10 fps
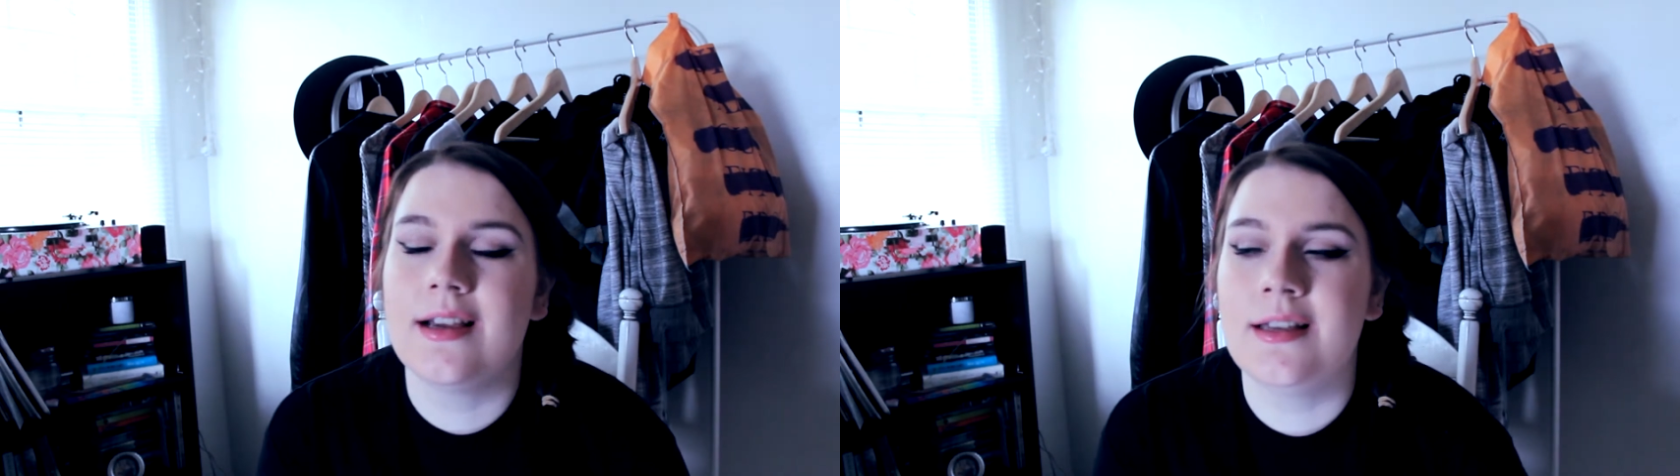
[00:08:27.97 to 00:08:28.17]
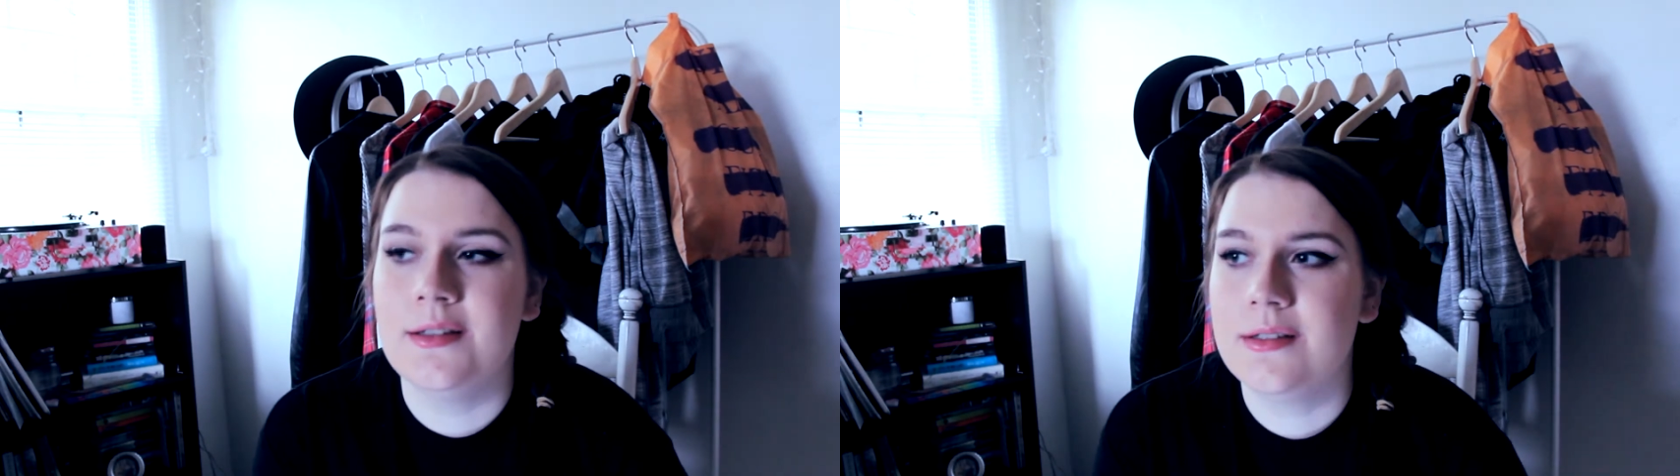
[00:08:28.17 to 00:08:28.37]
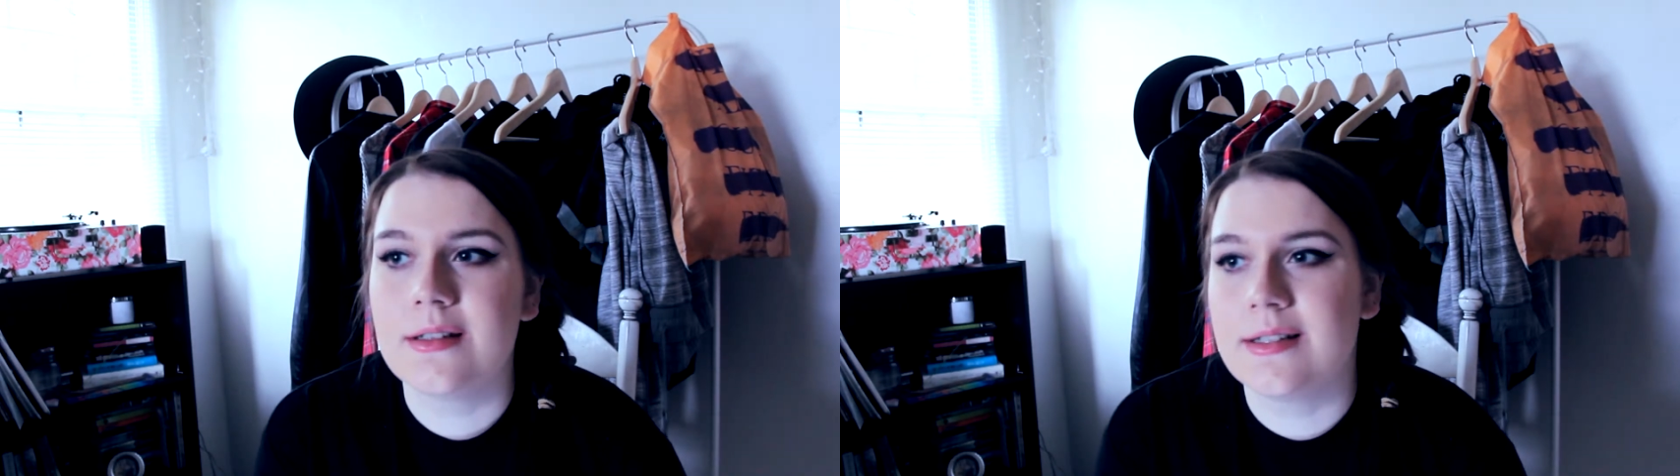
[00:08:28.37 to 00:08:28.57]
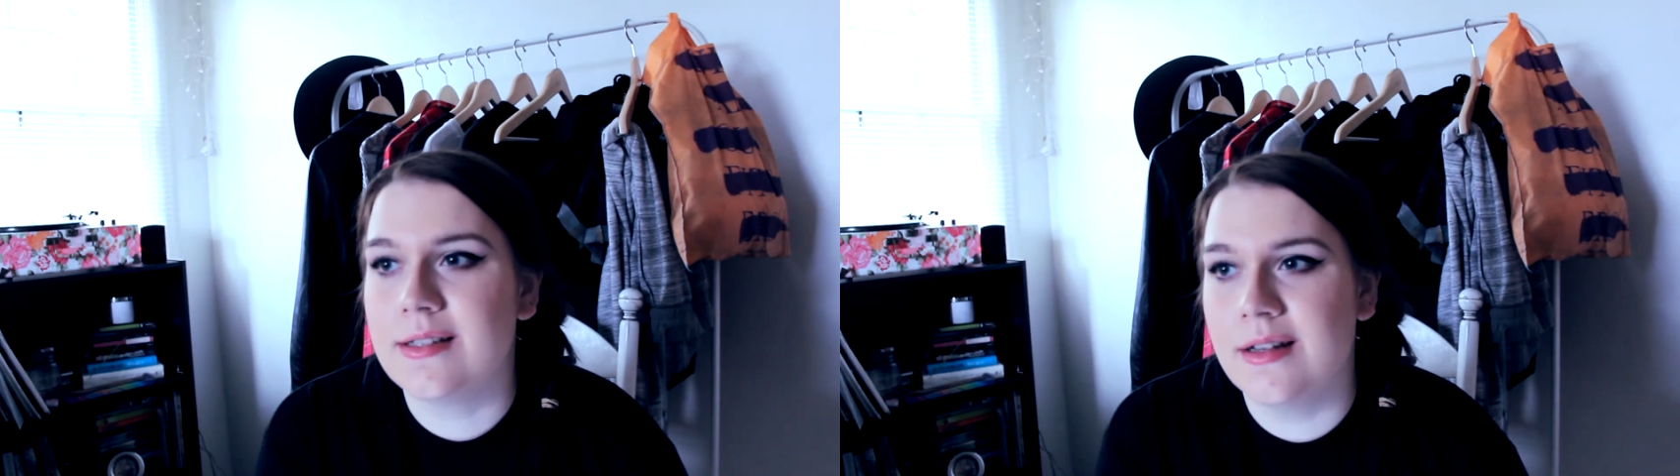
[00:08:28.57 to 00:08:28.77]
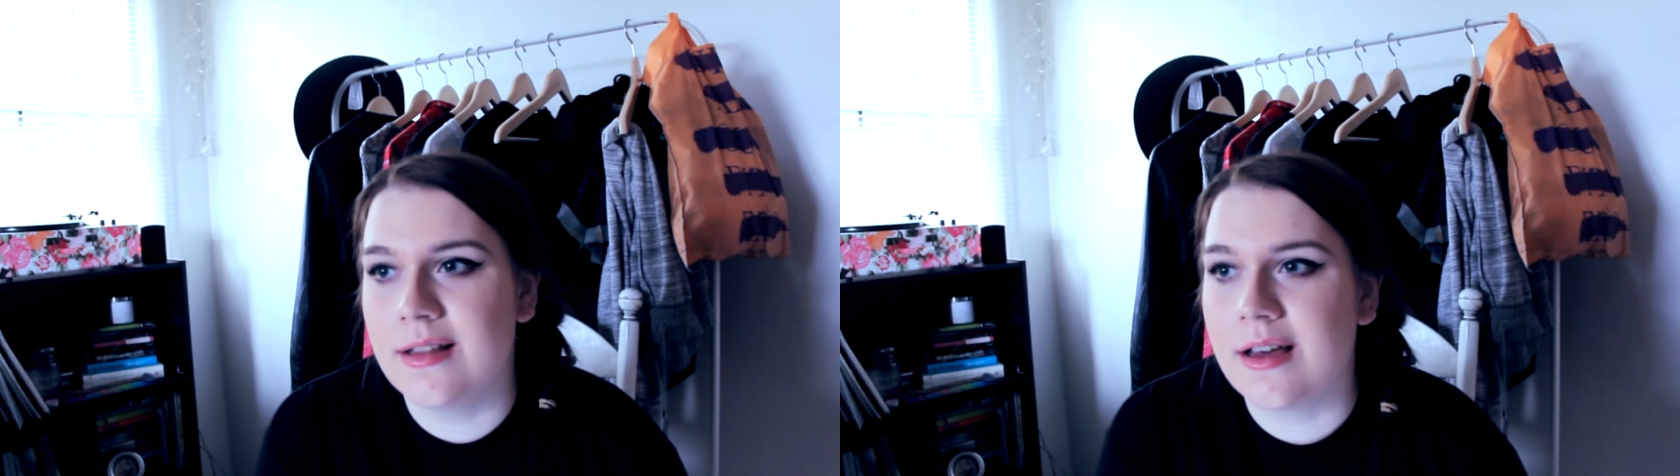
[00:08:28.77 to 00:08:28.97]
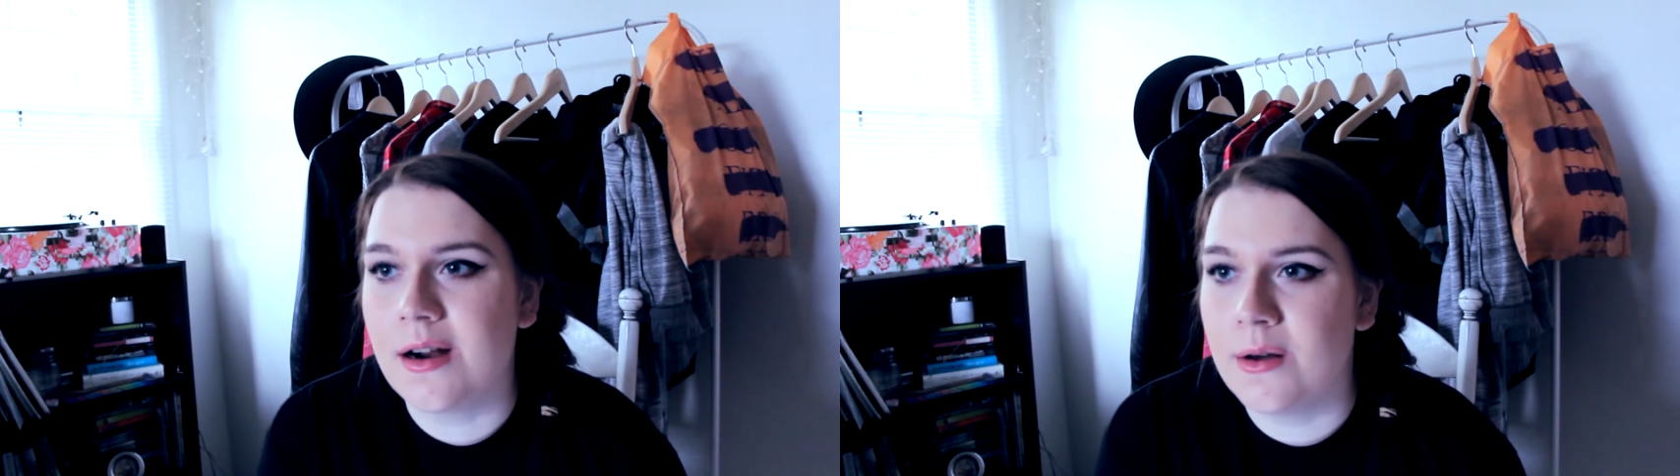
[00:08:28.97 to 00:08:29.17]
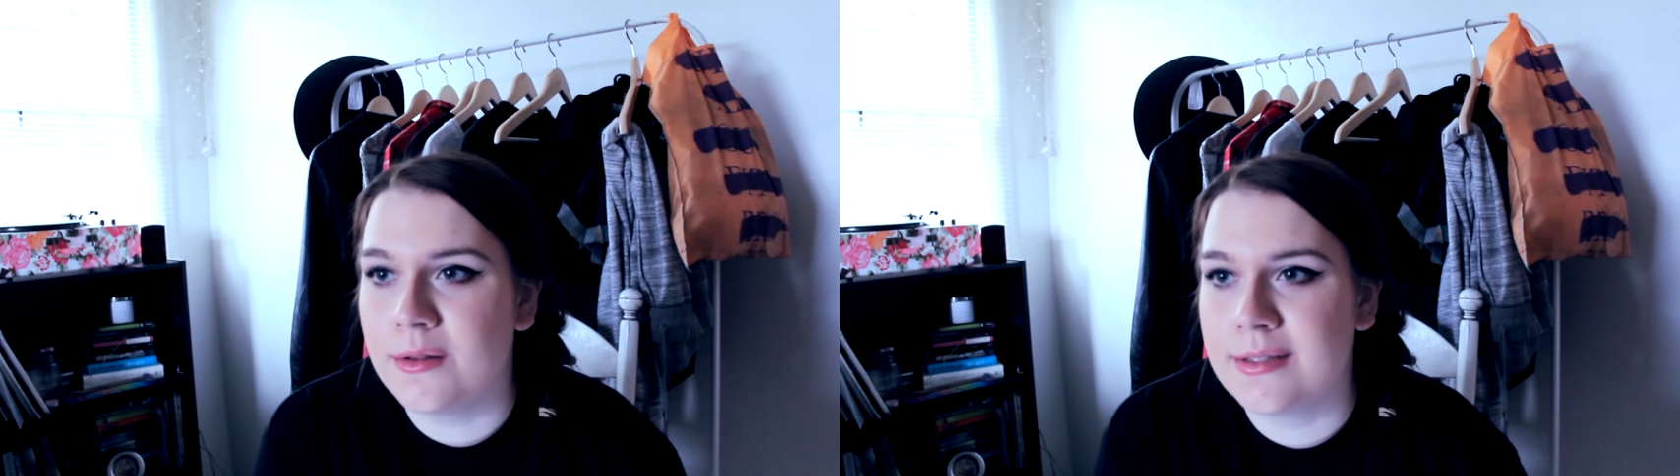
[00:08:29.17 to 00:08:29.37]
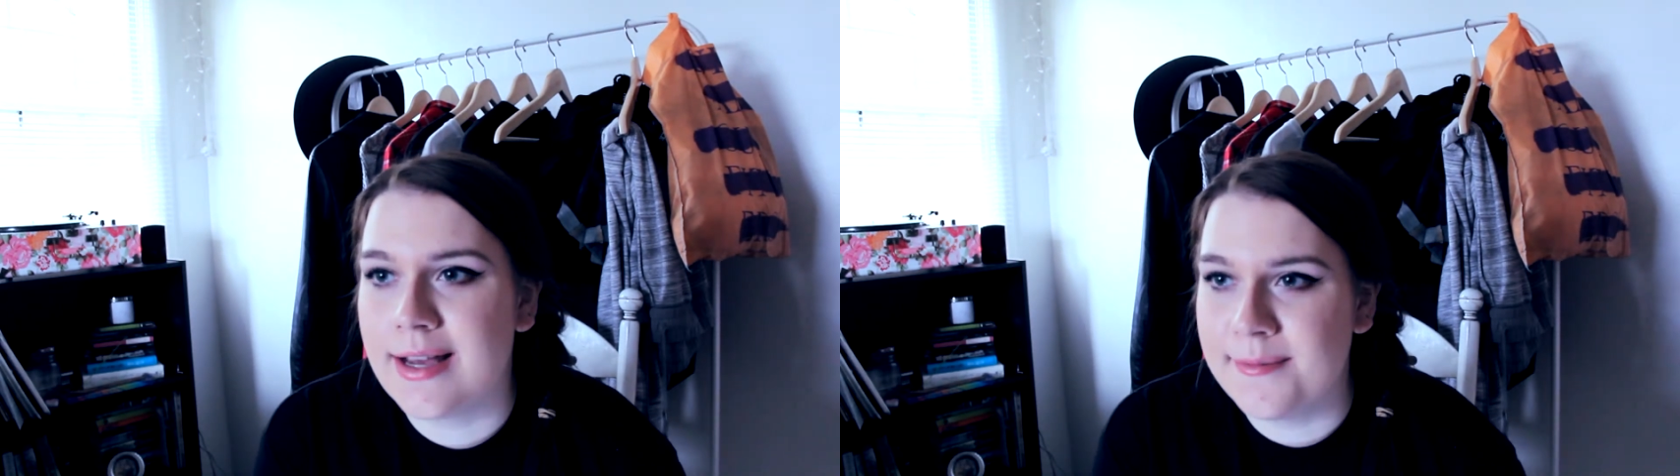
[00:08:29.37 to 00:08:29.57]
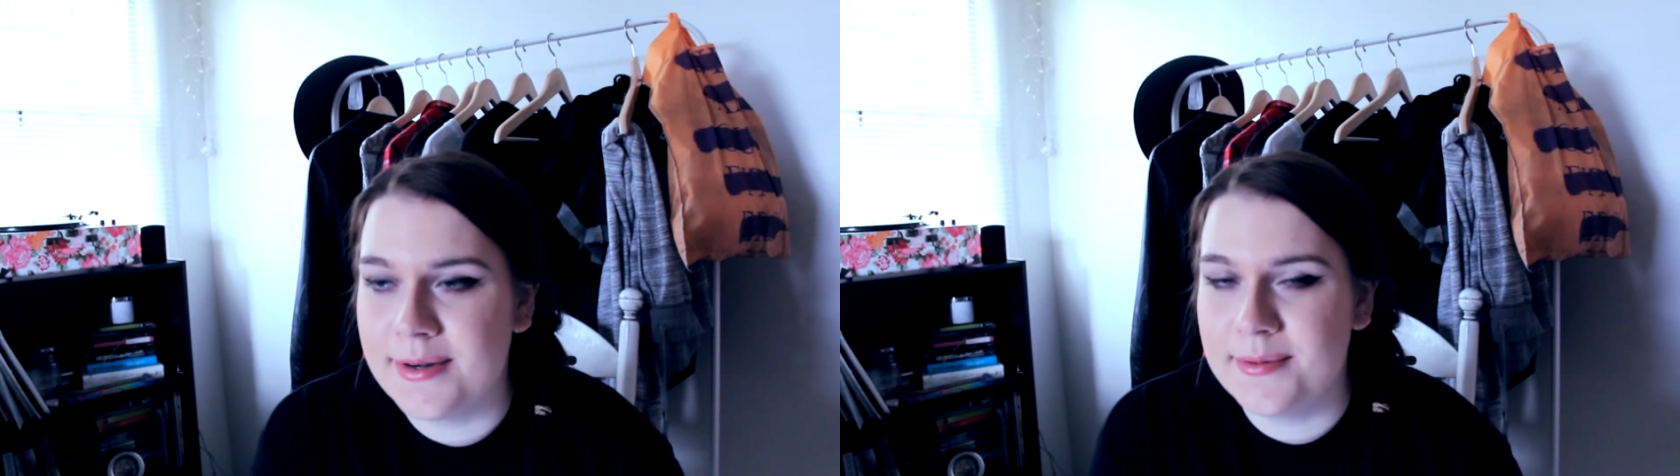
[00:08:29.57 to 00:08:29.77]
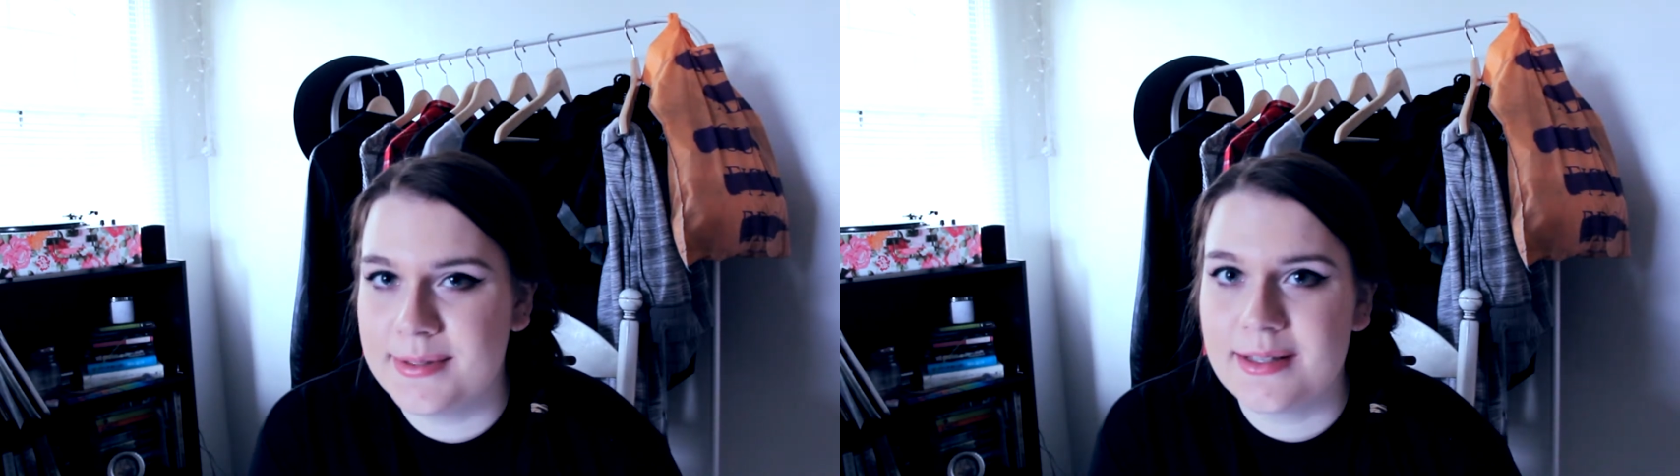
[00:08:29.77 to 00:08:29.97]
I used to listen to that all the time
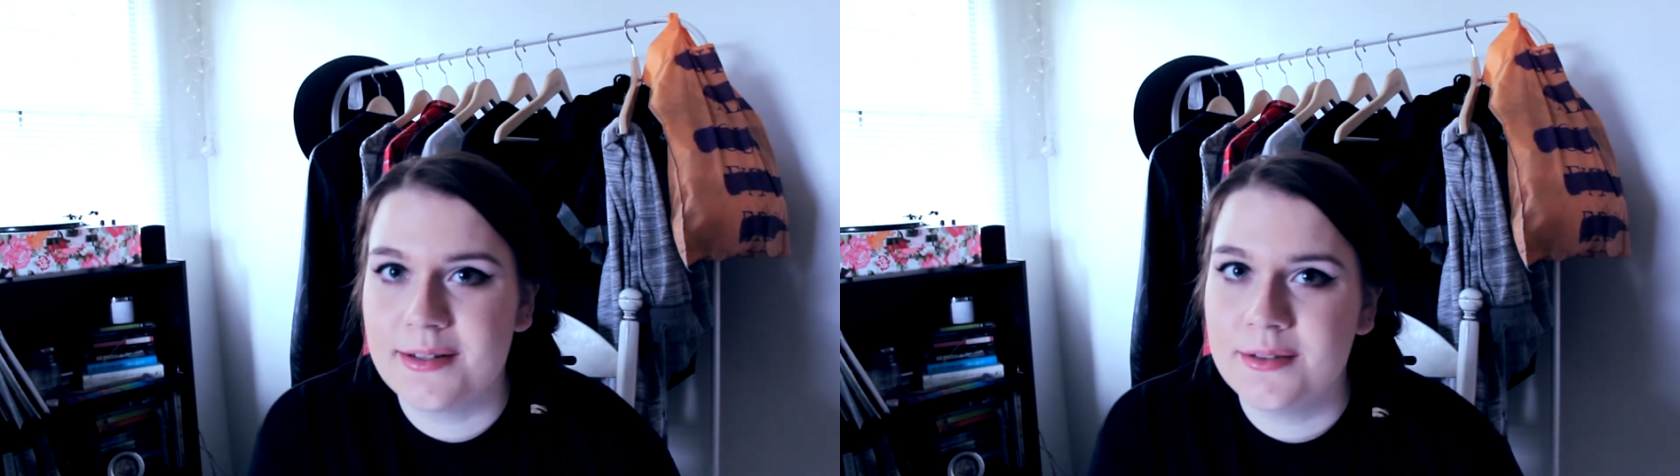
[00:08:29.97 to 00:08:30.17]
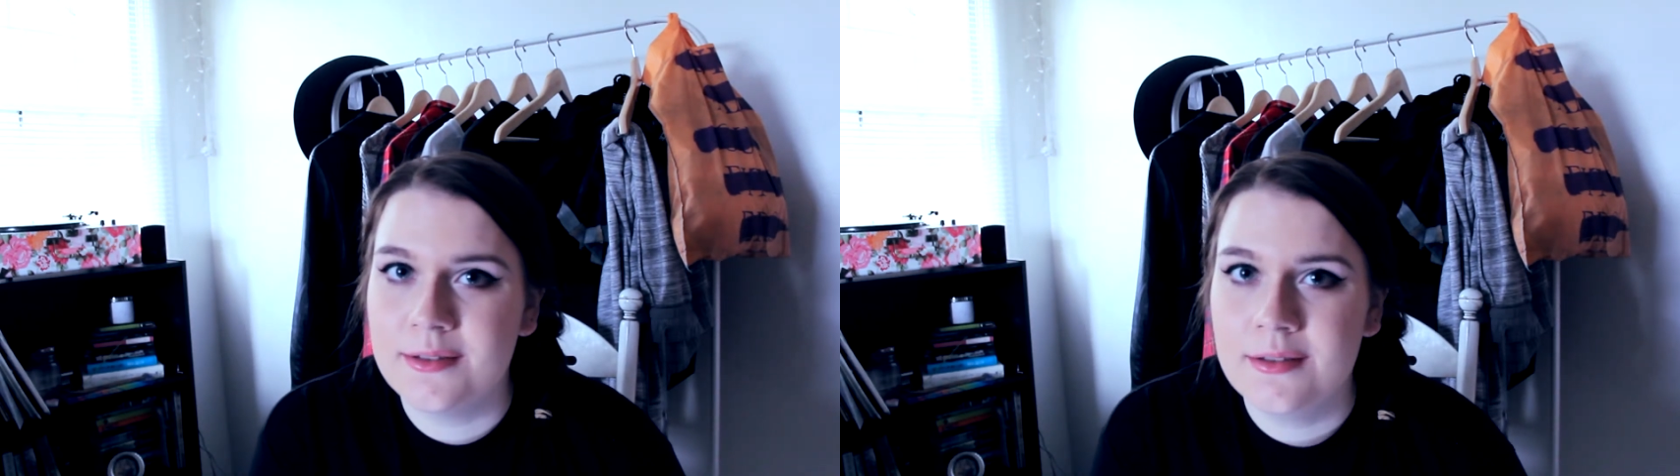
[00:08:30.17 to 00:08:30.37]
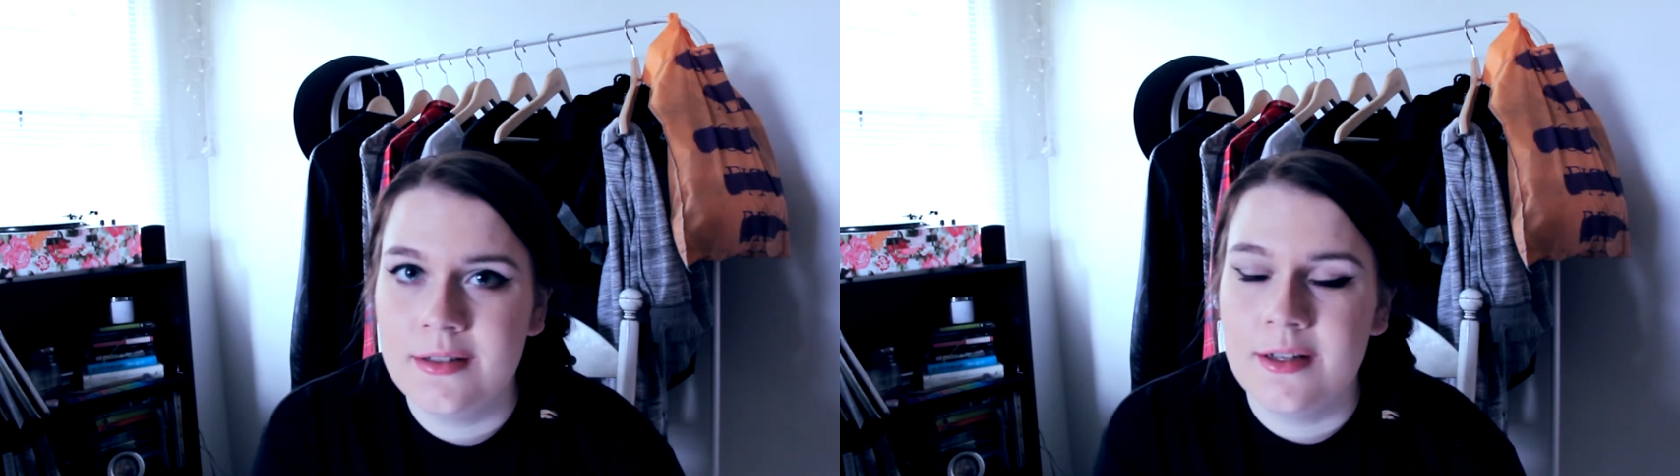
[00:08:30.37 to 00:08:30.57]
when I was little.